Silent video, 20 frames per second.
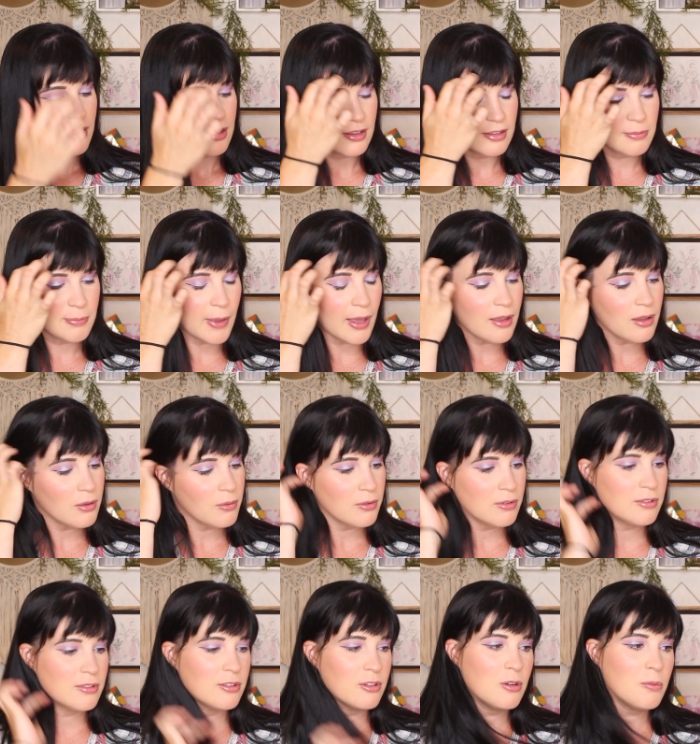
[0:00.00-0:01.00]
this palette
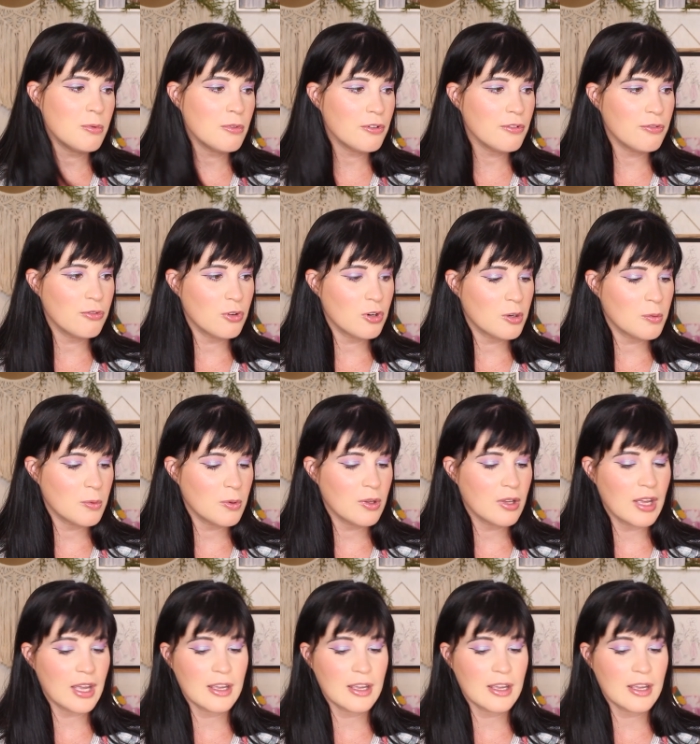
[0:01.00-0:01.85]
was super affordable.